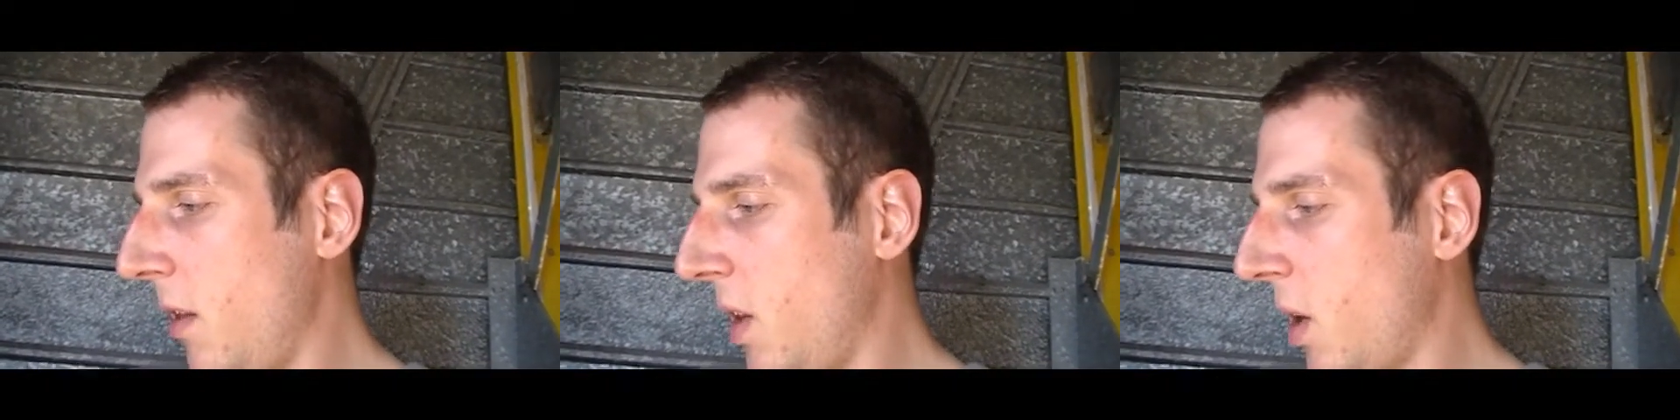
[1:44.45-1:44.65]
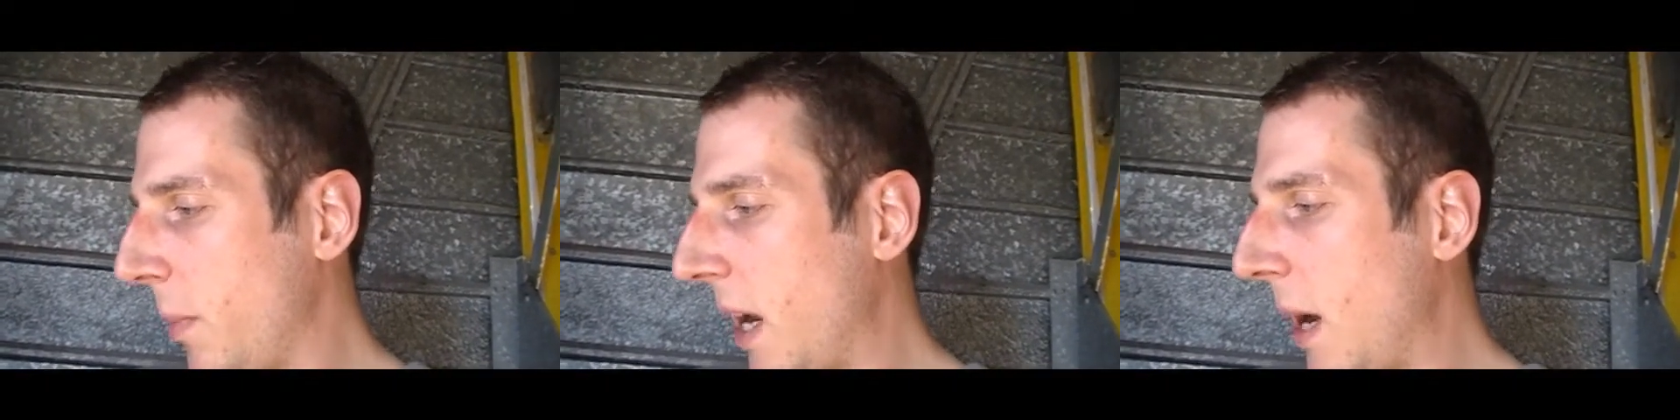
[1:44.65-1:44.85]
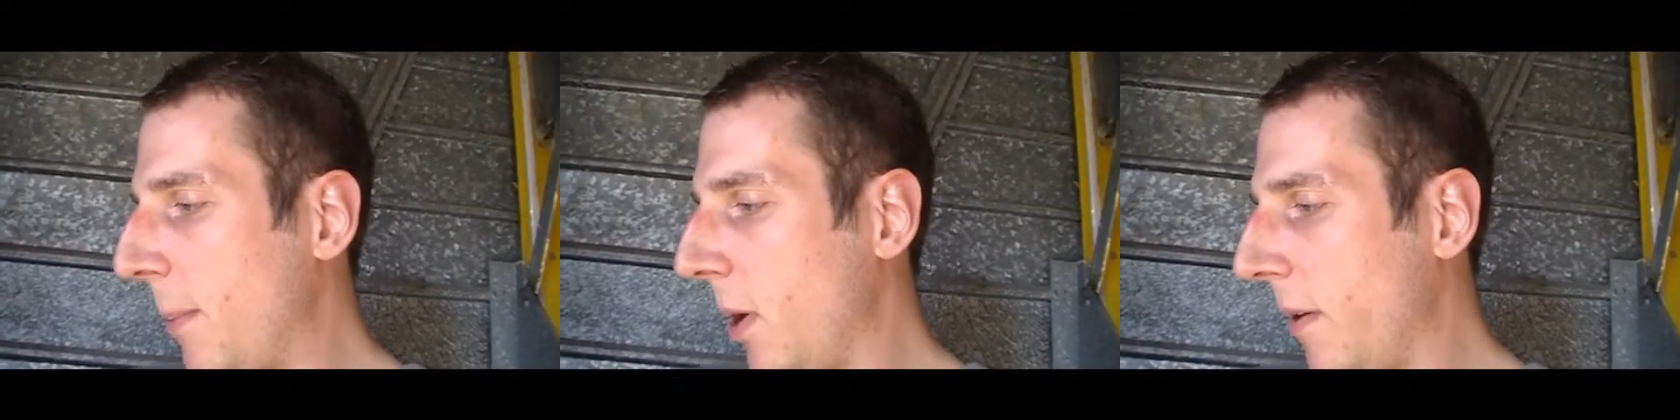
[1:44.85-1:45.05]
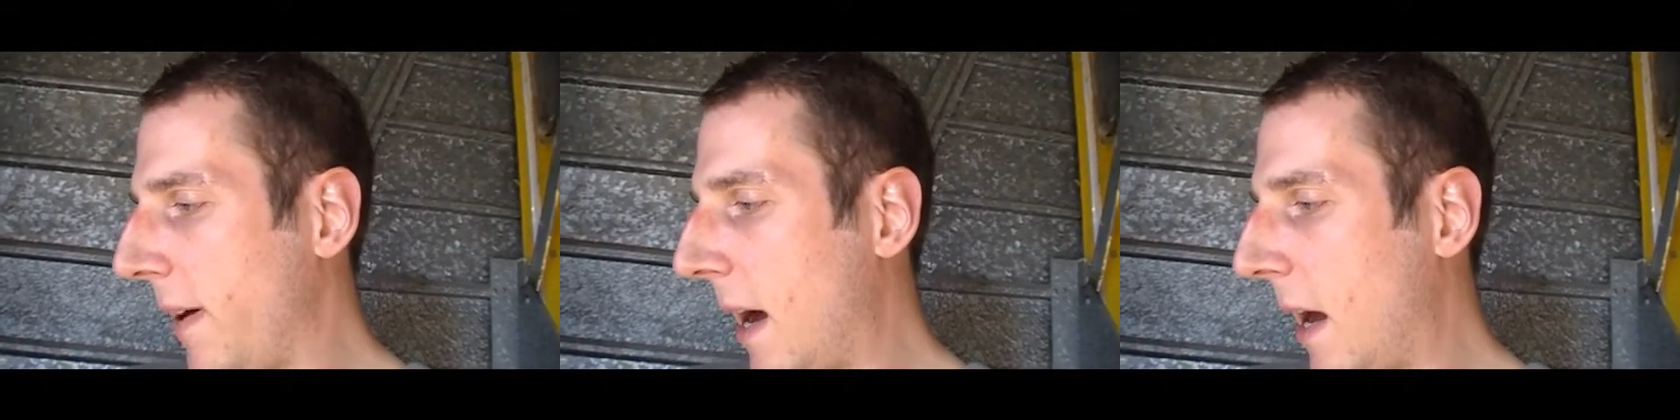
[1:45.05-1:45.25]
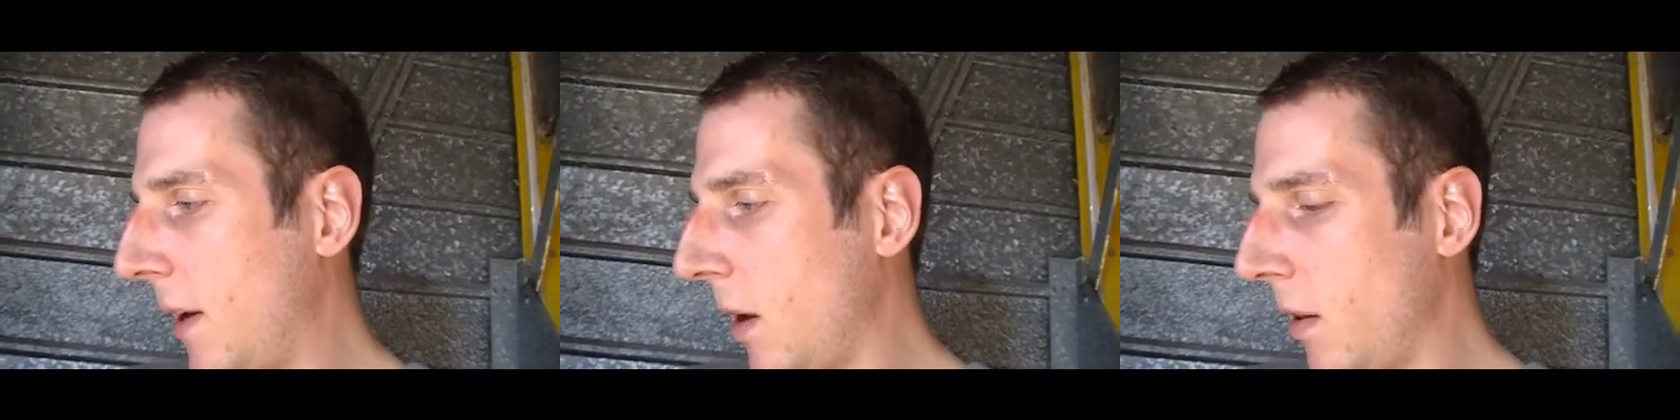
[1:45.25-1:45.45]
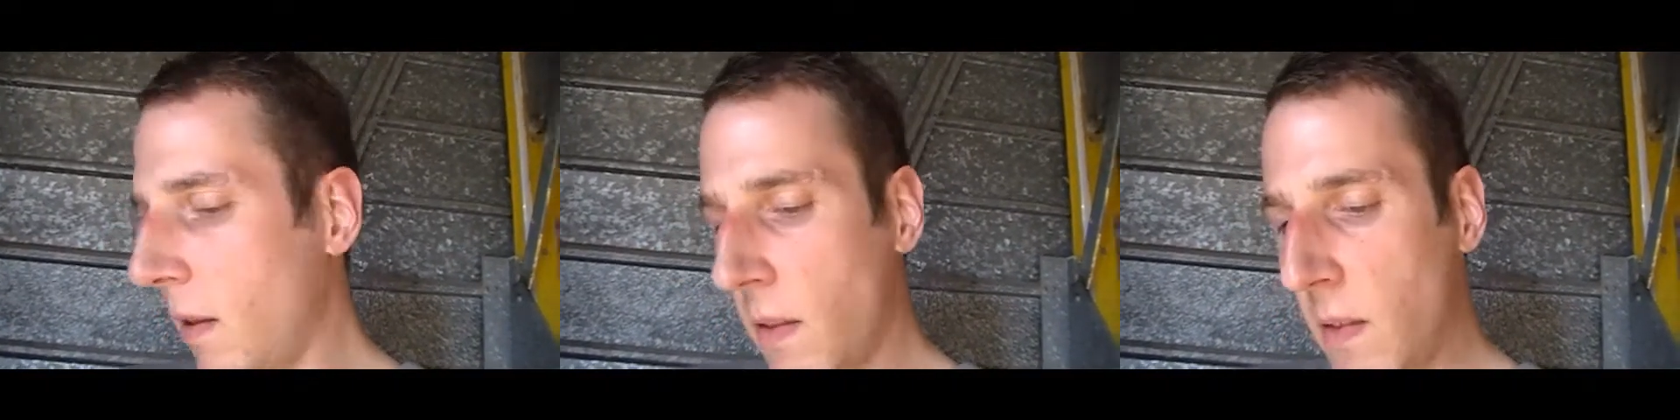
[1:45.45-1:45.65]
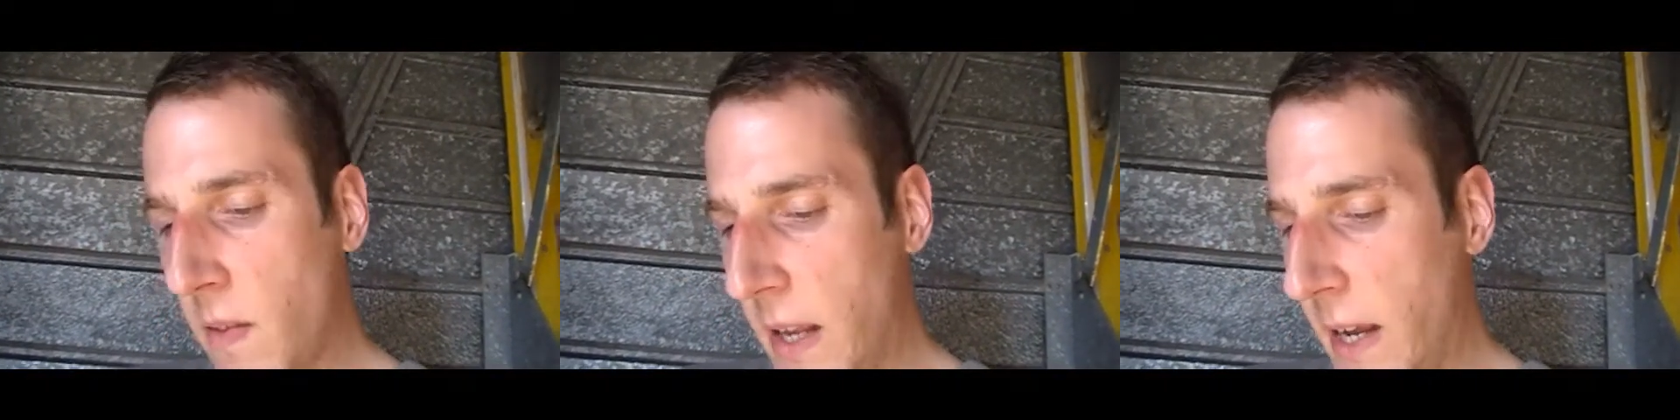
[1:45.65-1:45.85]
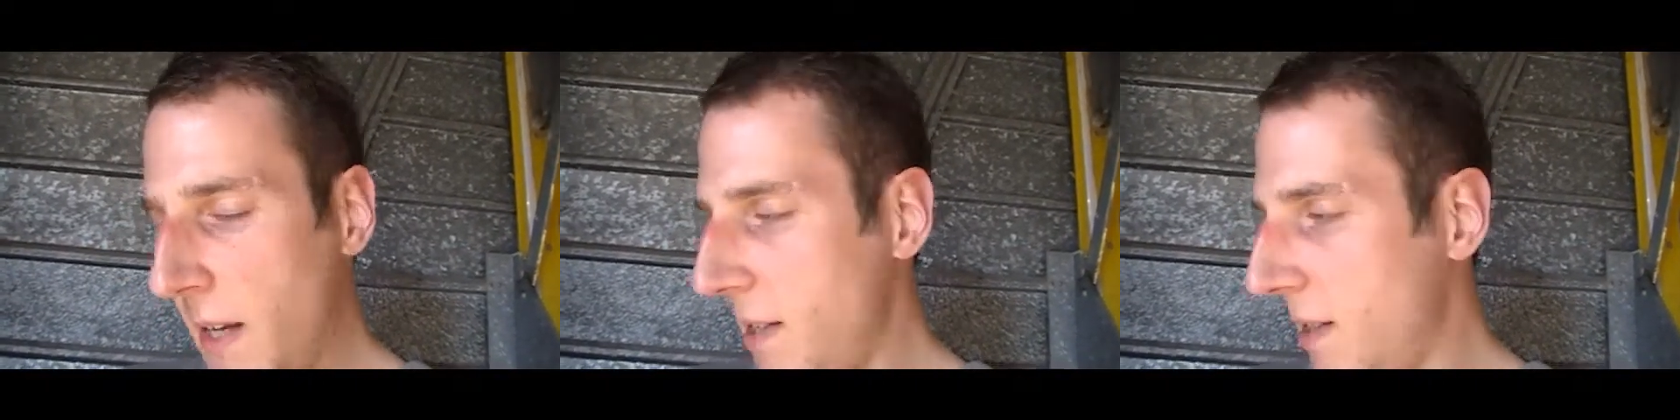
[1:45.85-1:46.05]
double apple I've had other than
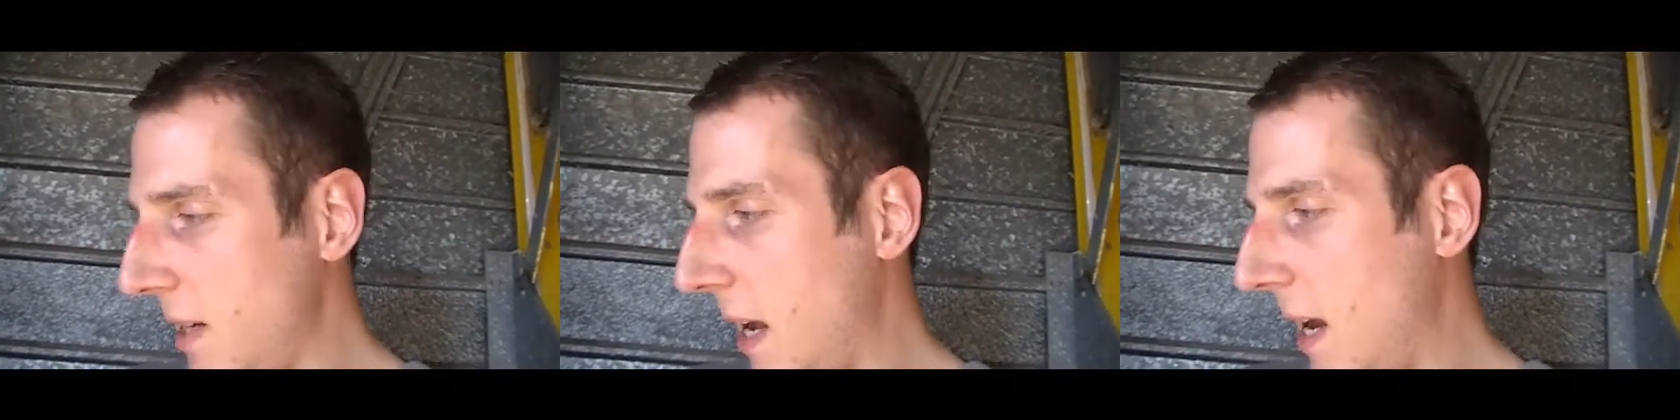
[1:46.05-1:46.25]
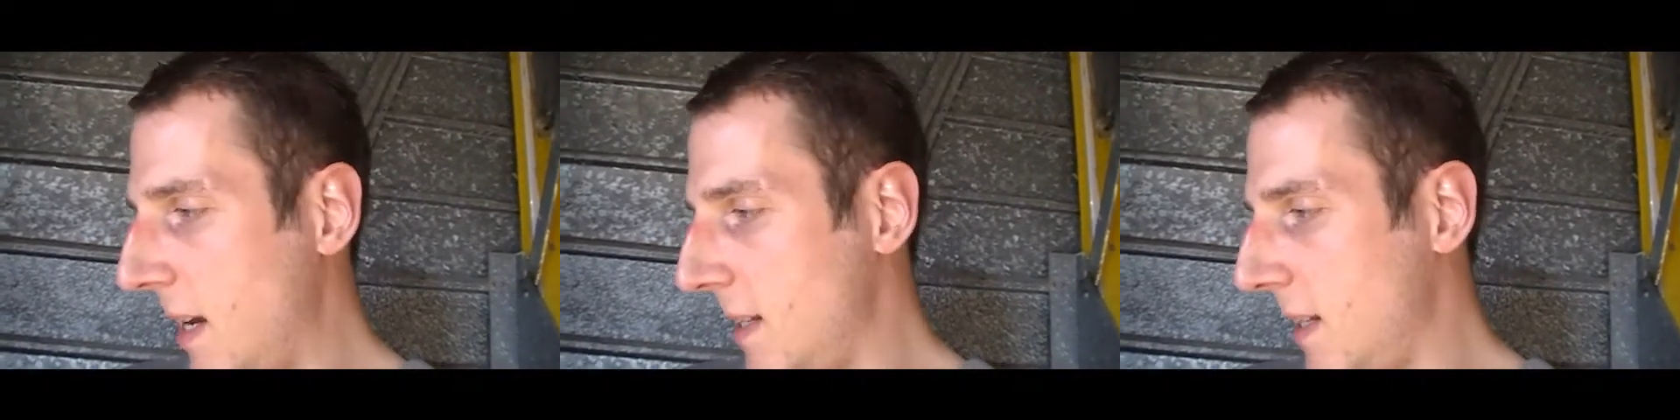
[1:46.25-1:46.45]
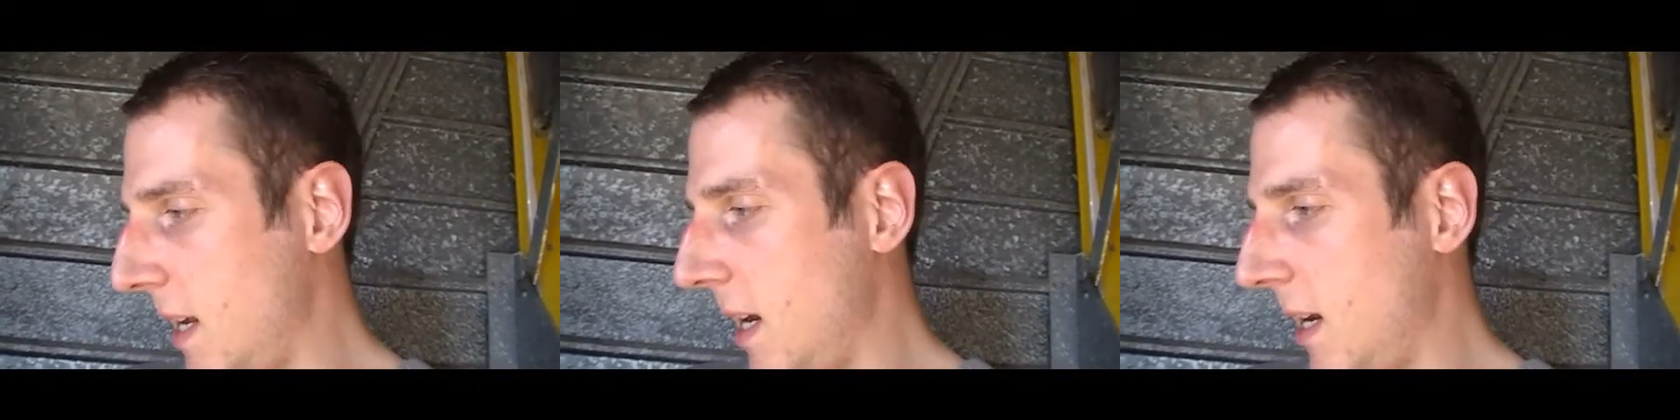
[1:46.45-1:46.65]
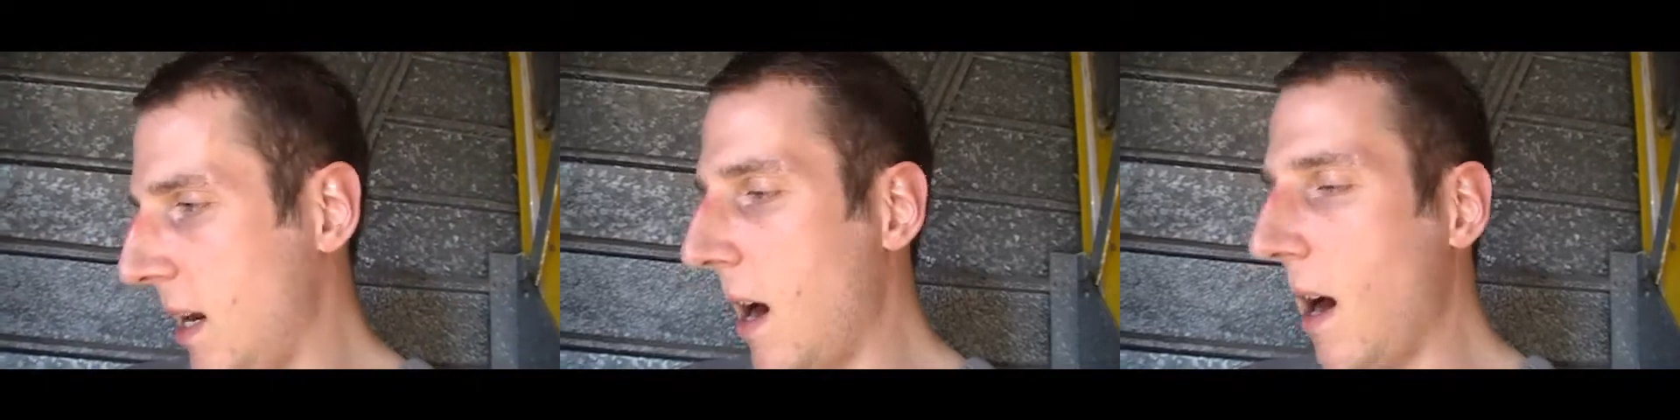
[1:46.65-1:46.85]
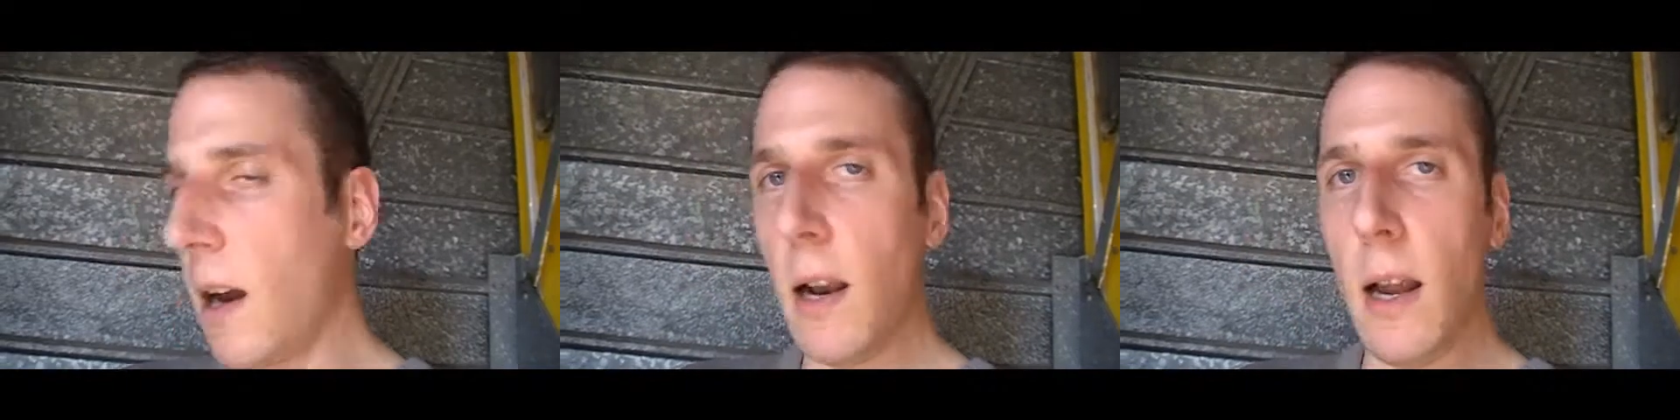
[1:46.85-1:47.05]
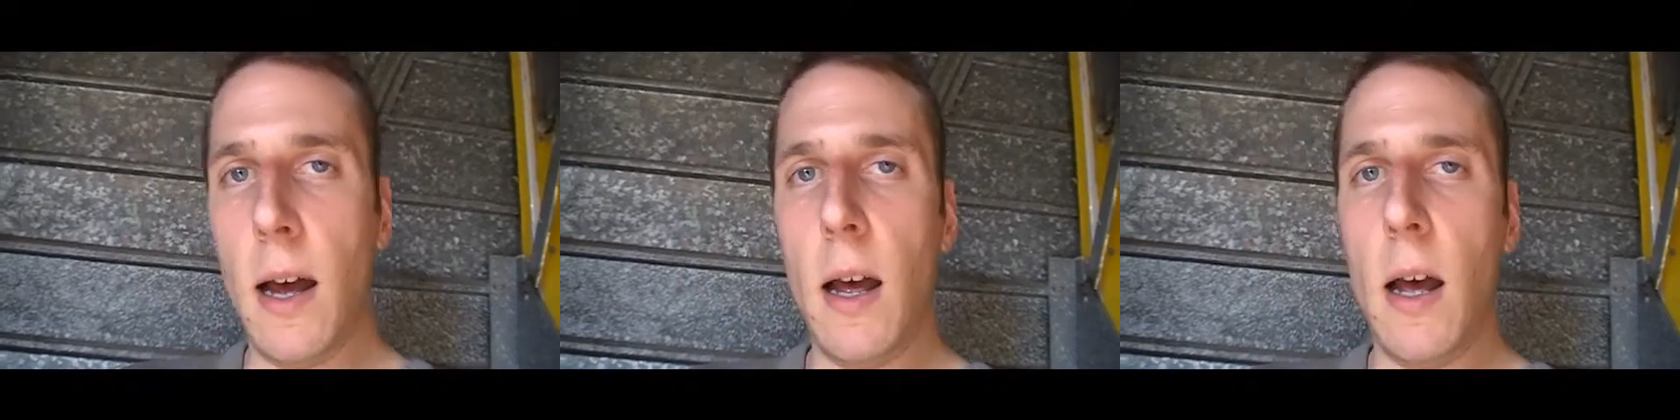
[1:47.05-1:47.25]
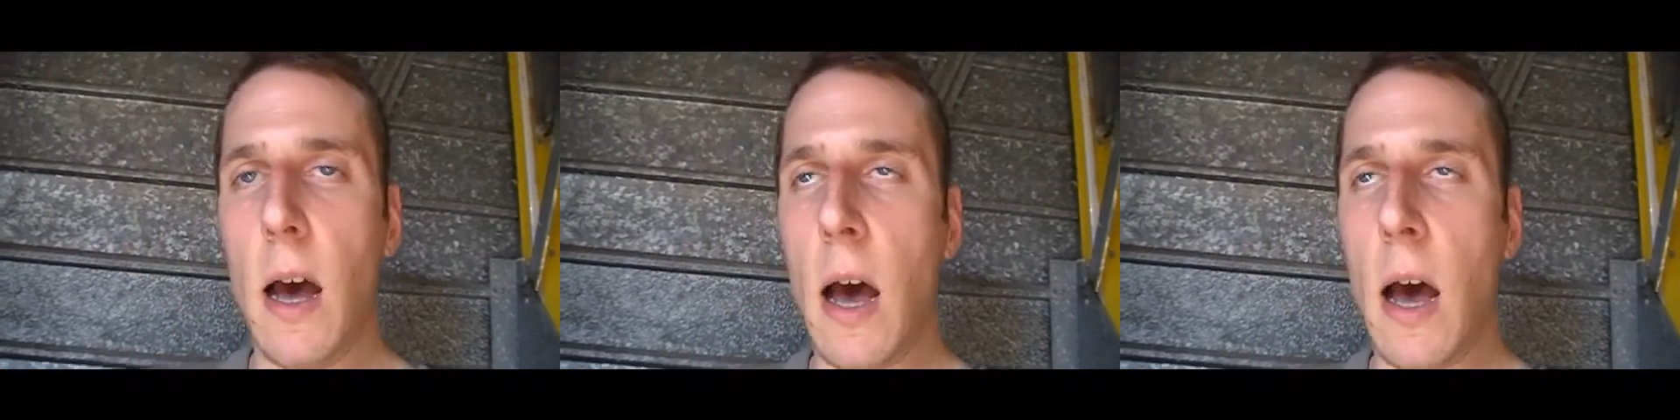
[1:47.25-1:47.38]
this is the Nakla.